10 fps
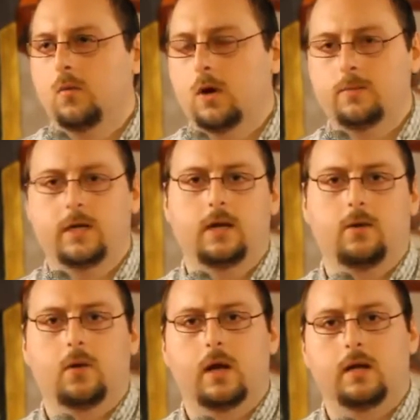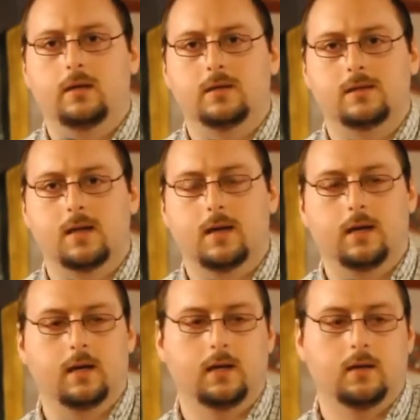What I'm getting ready to
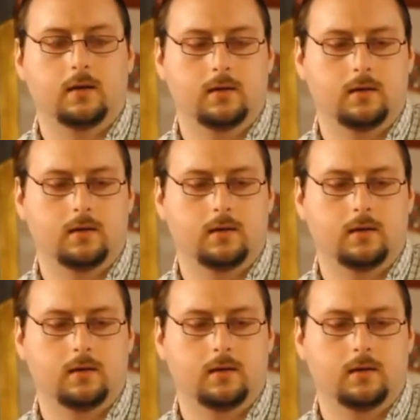say,